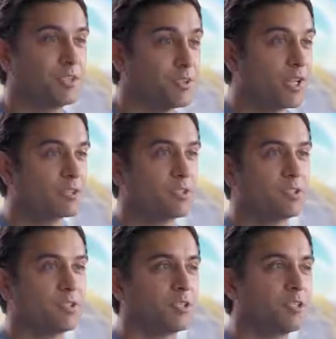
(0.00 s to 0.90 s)
you'll actually
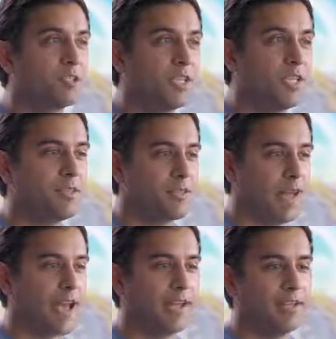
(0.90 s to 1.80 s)
start seeing
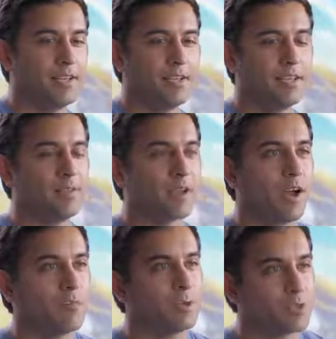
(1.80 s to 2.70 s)
that in the
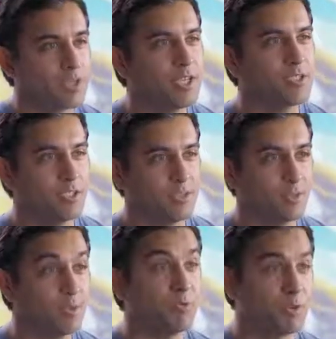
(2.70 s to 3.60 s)

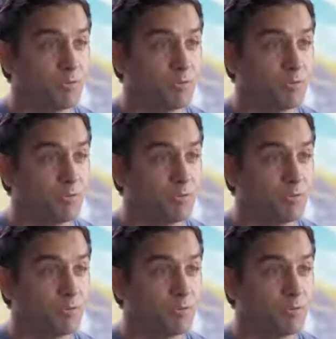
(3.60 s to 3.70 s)
conversations moving